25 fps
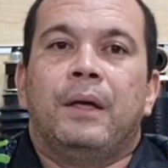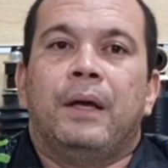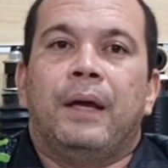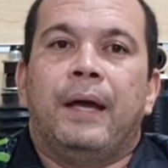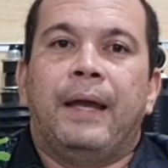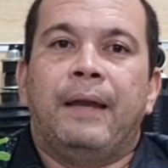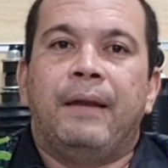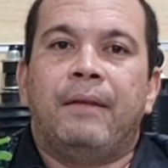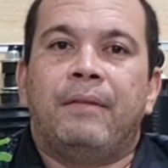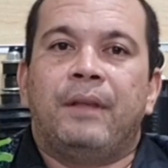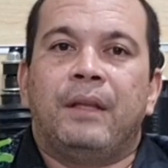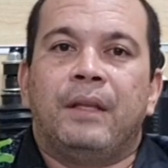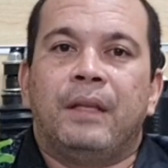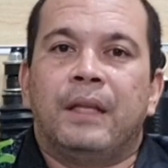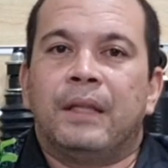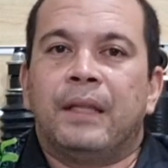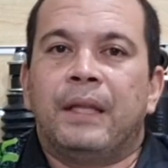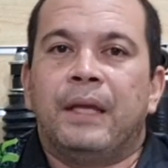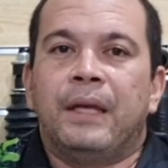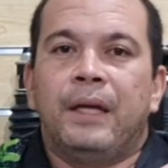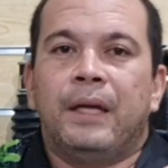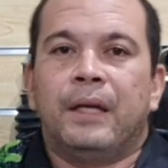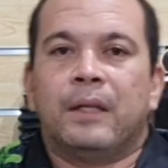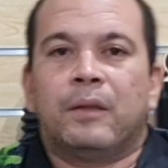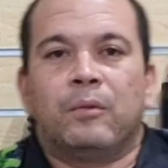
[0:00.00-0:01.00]
anything that
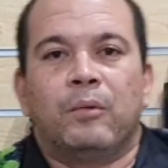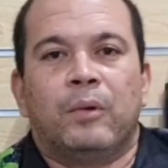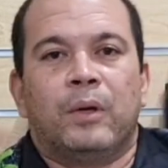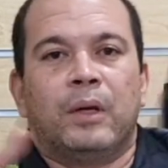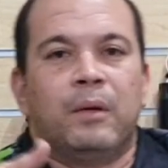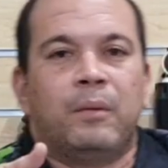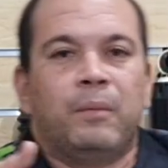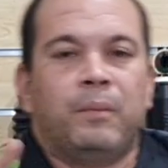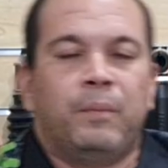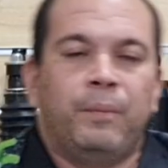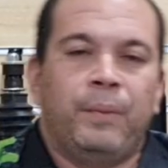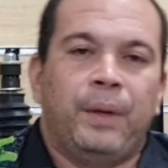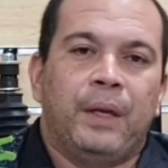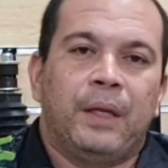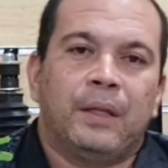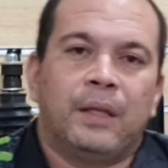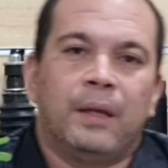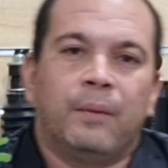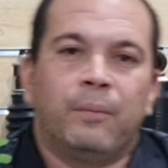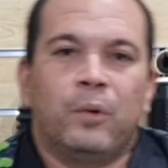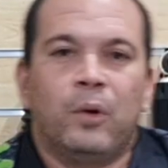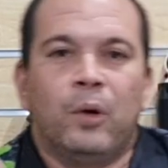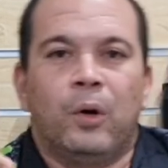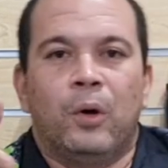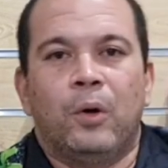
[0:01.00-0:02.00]
they hit will make
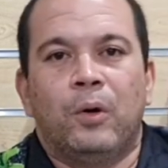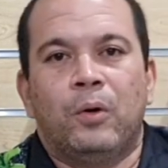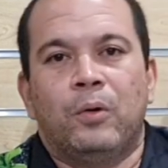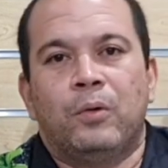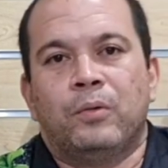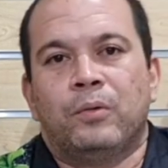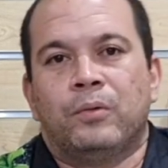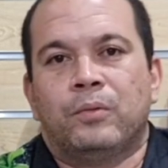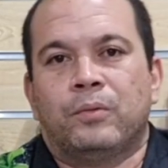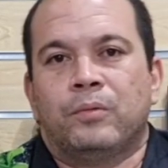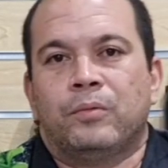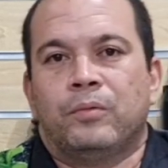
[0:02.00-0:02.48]
them go